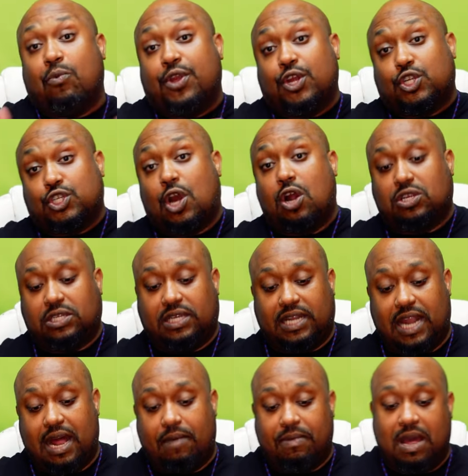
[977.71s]
when you're charging it
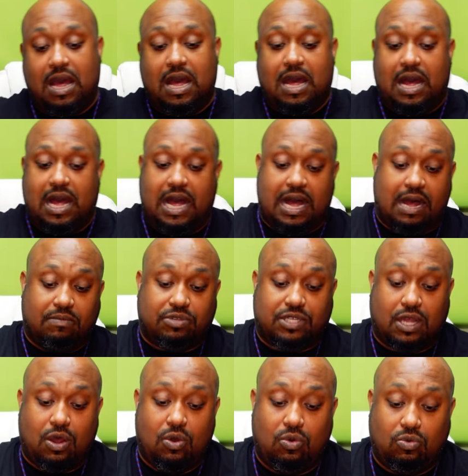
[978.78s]
up. Um,
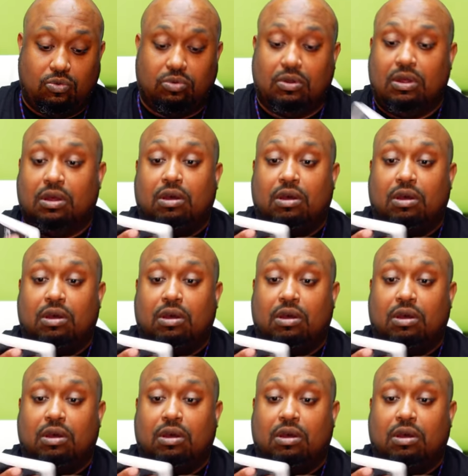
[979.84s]
so